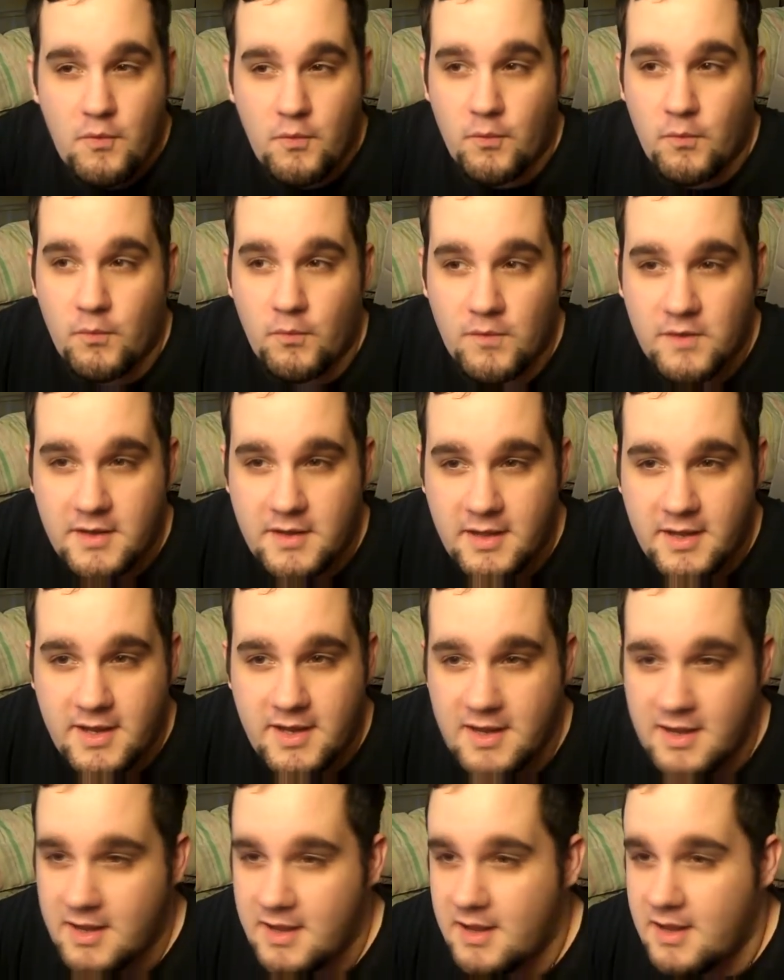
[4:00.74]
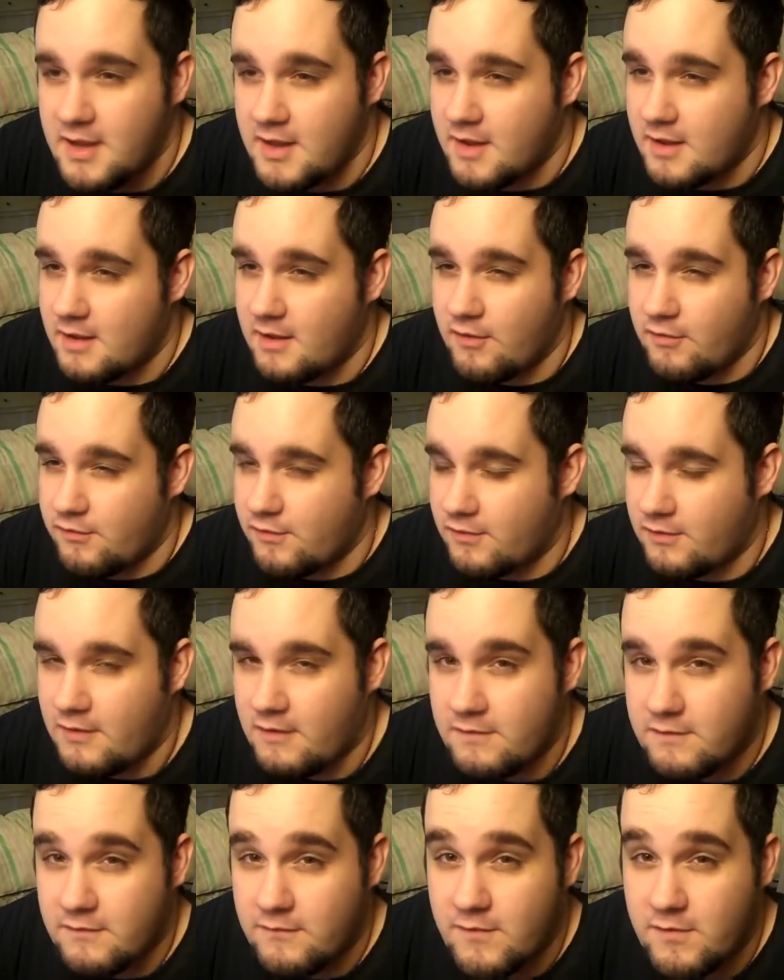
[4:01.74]
Really? Because the
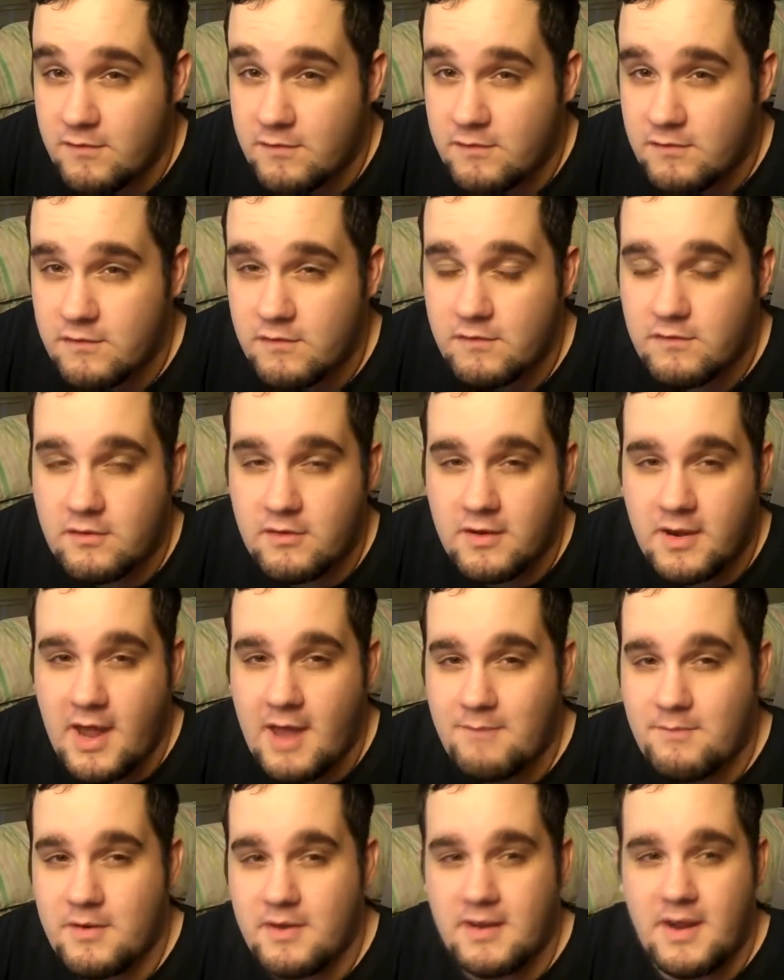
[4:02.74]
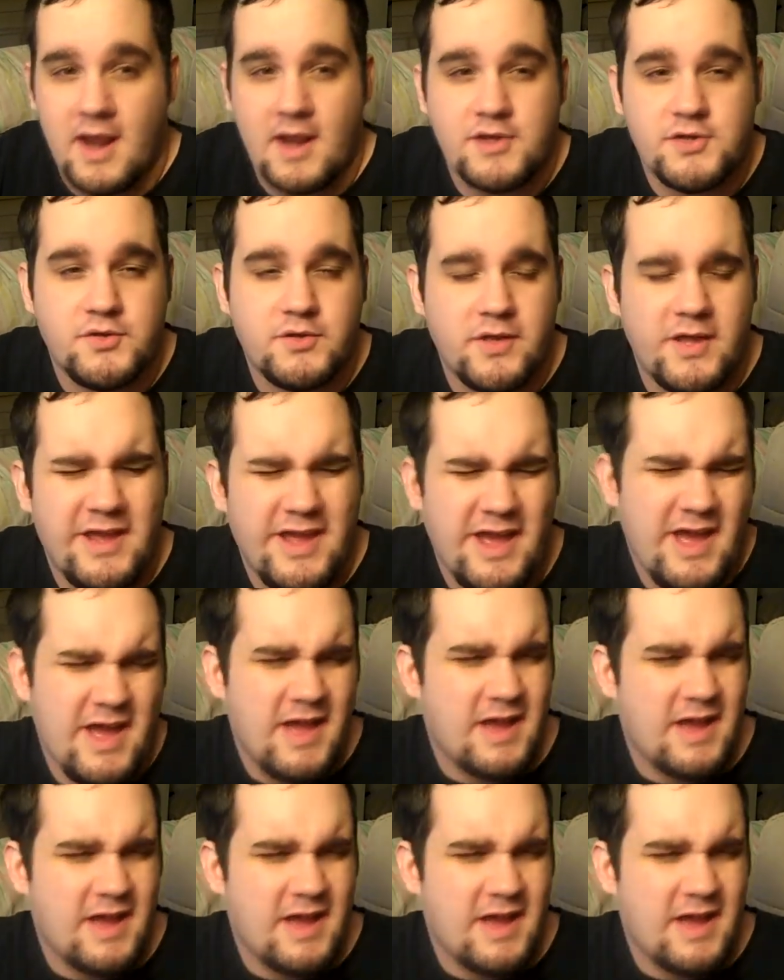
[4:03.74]
laws of physics just couldn't happen naturally?